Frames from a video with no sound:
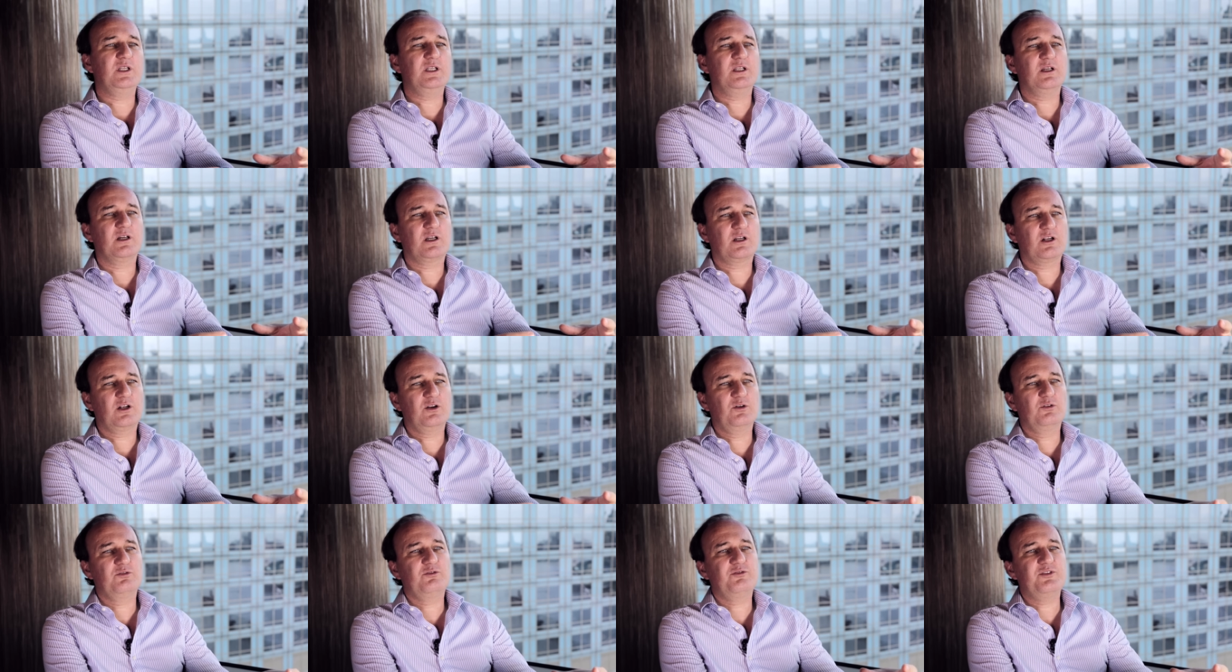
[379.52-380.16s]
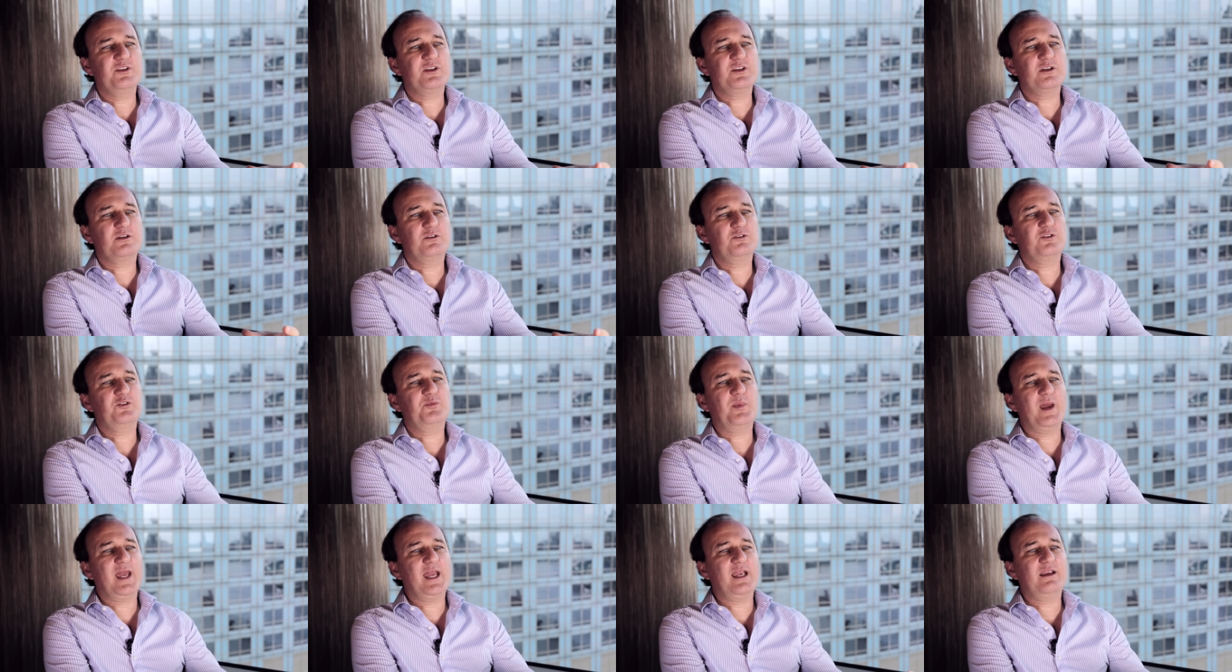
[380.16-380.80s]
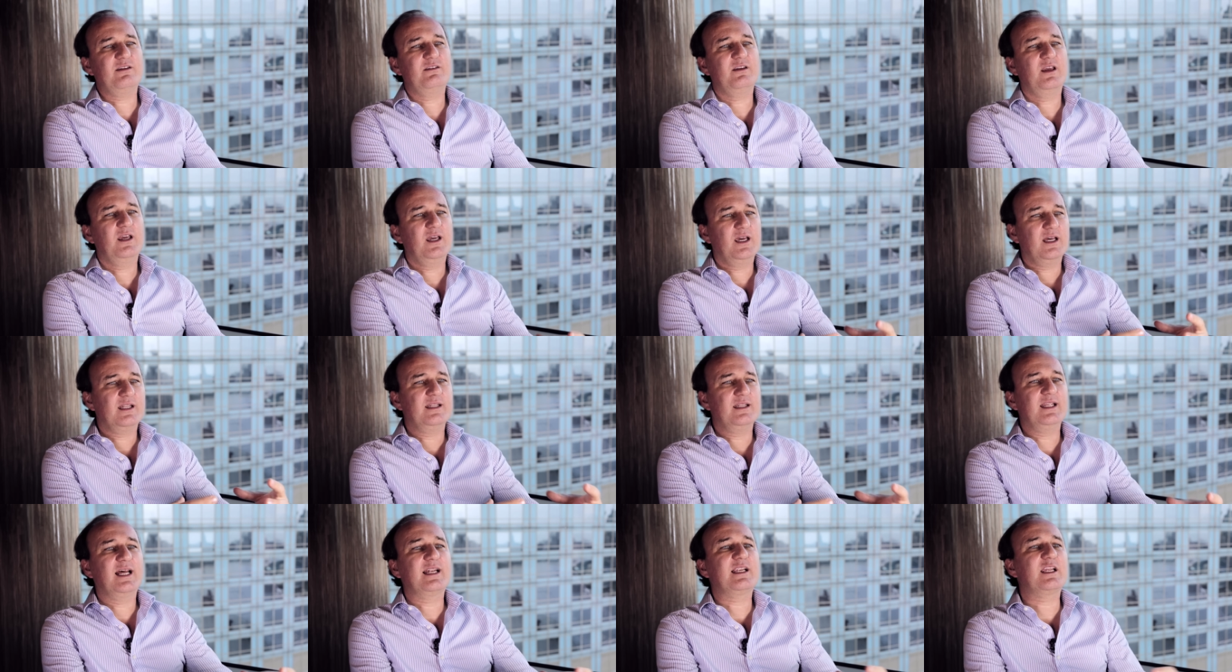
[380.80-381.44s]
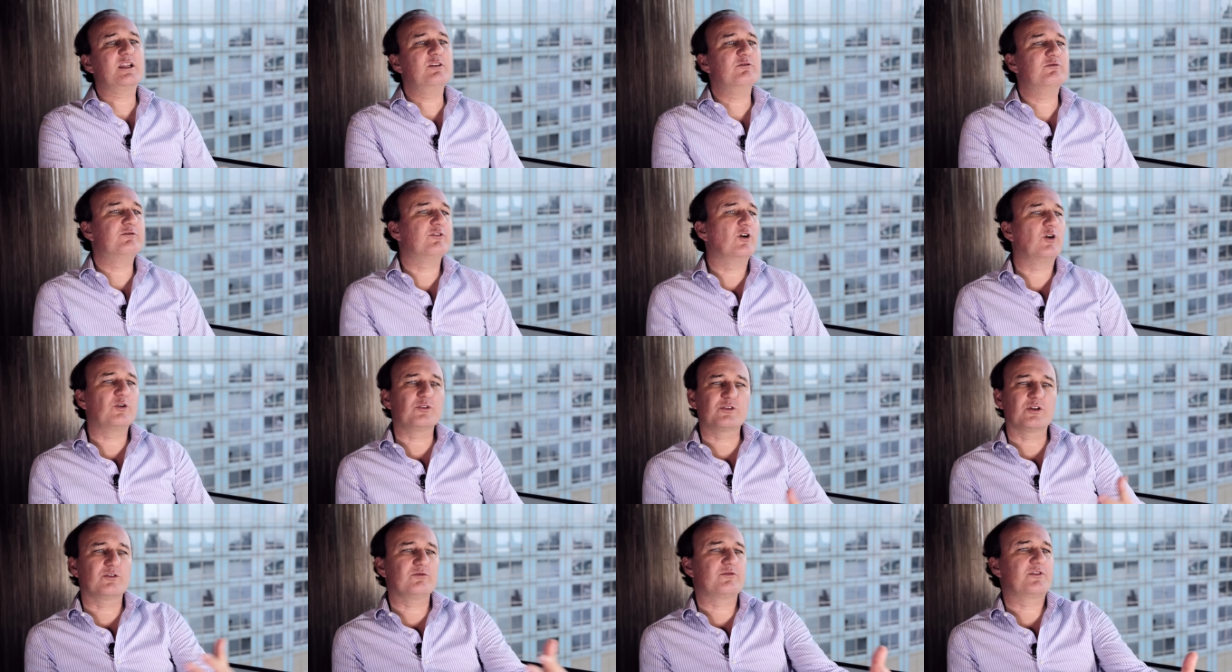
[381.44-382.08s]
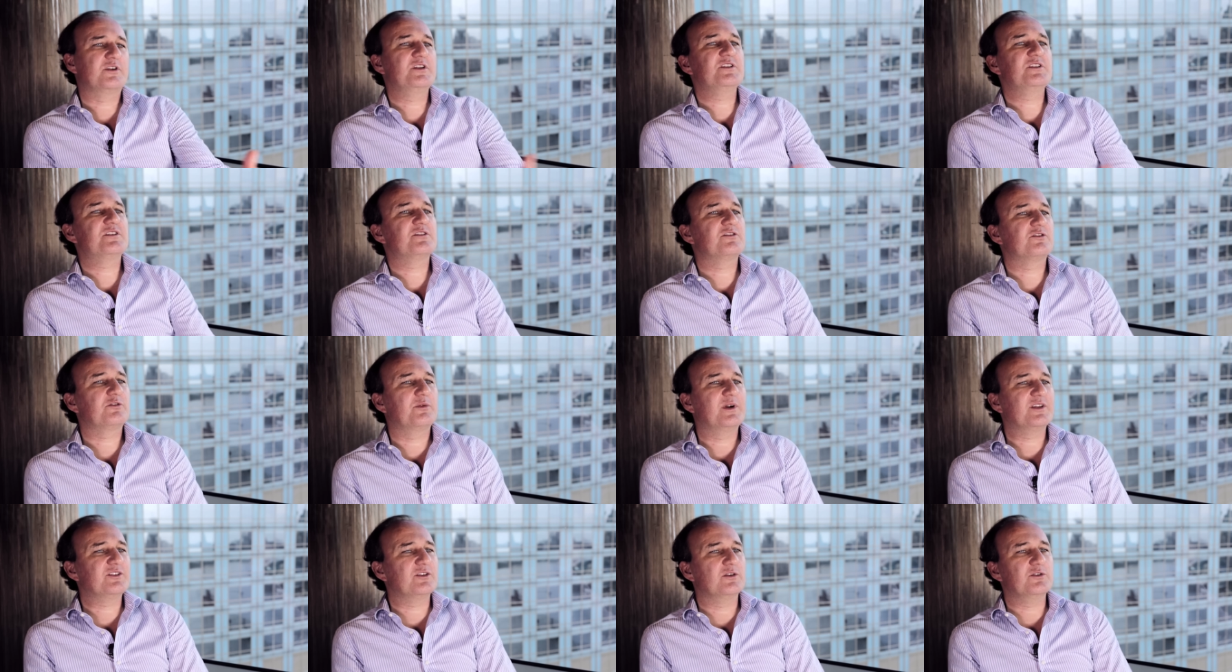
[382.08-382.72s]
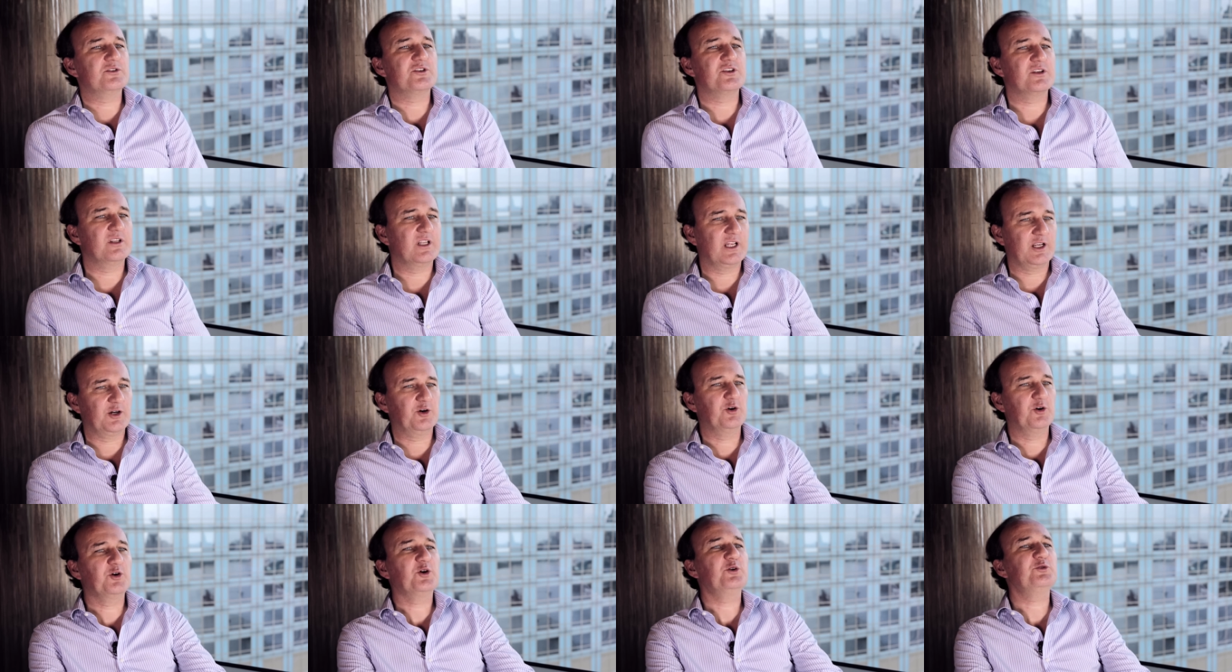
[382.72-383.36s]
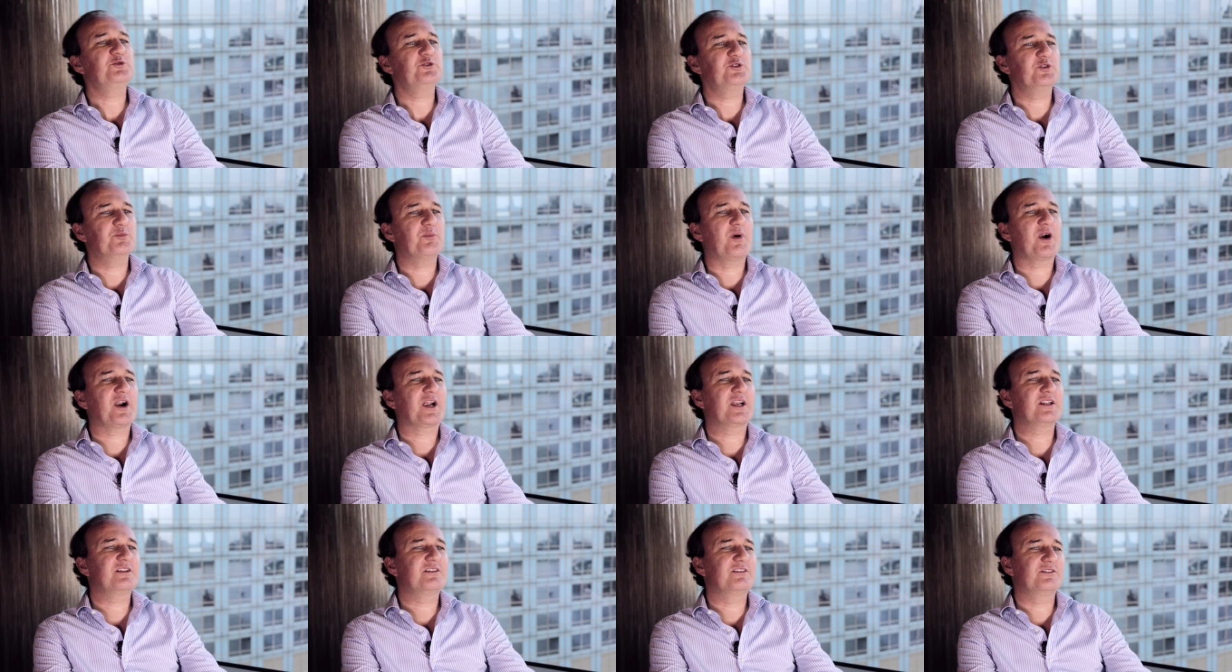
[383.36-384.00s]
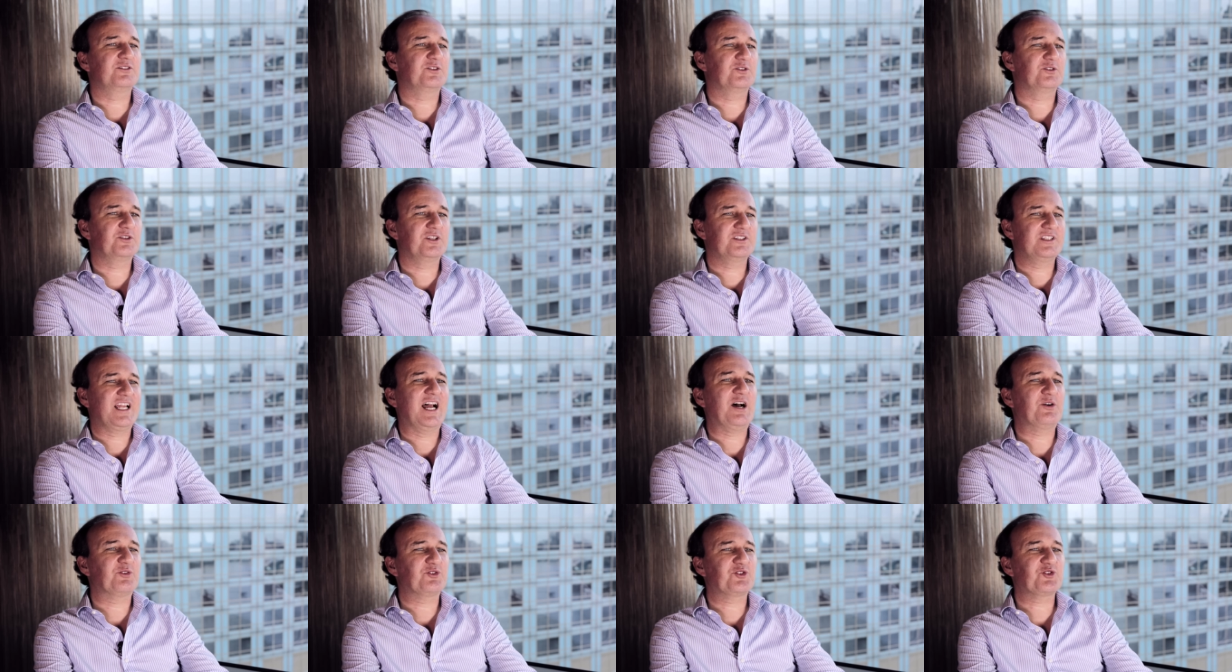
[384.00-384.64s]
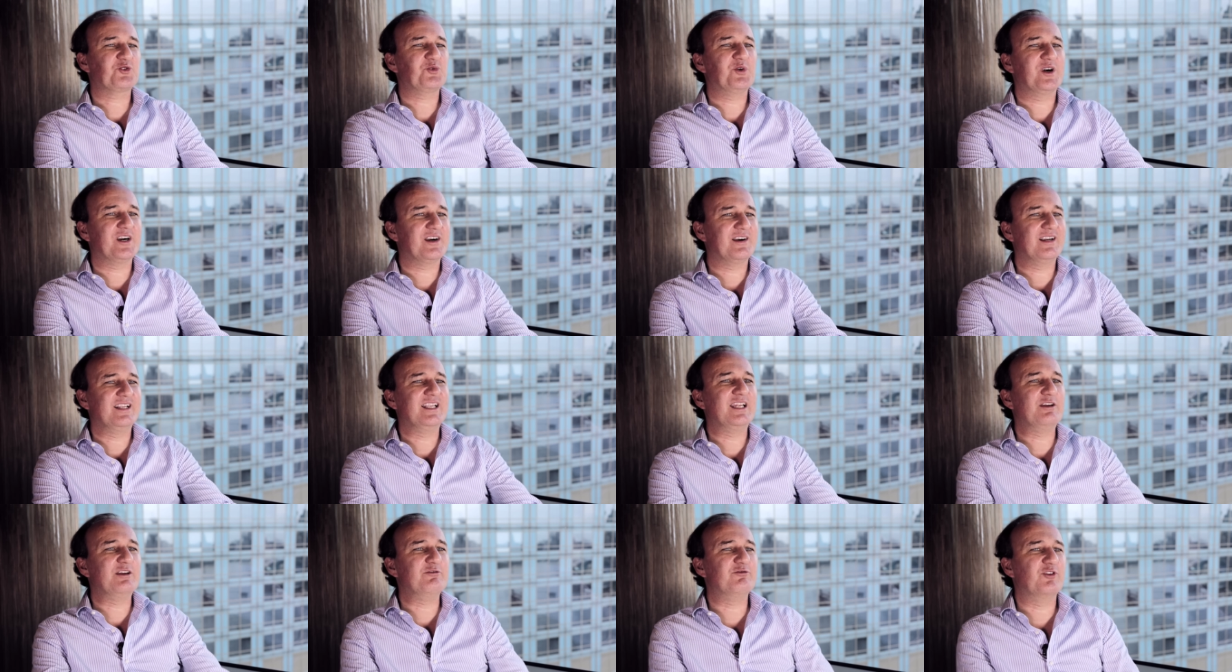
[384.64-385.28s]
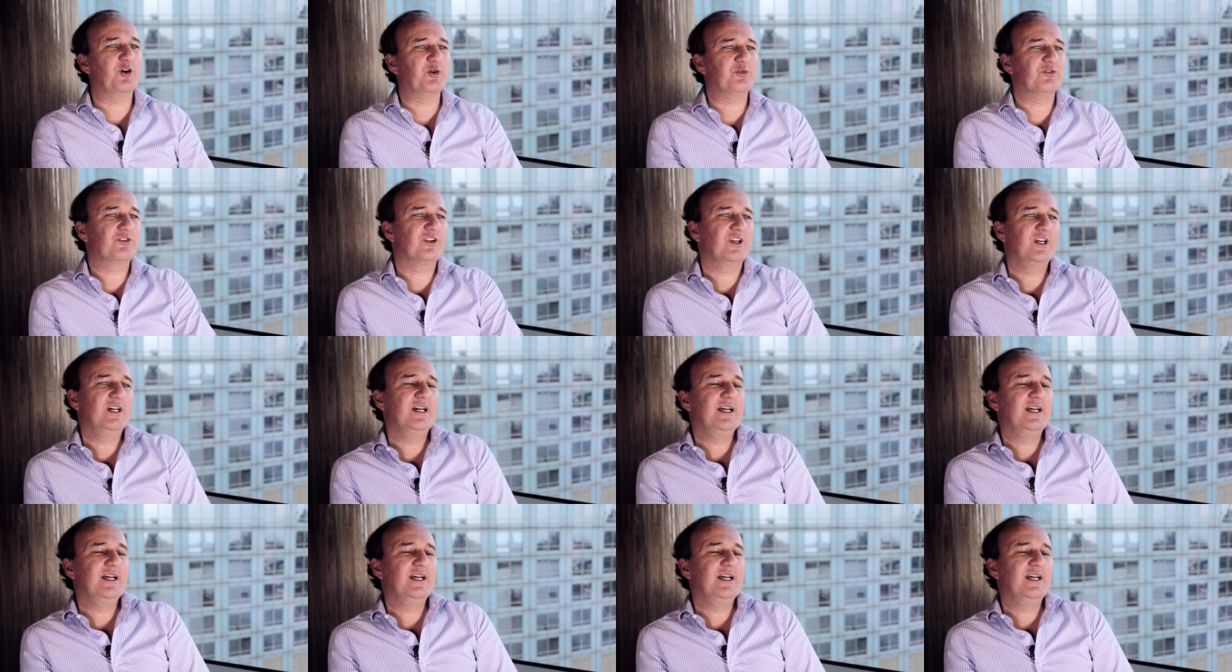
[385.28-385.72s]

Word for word: in a closed physical space that can vote on, for instance, resolution. They all go to the market, to the town square, and they vote.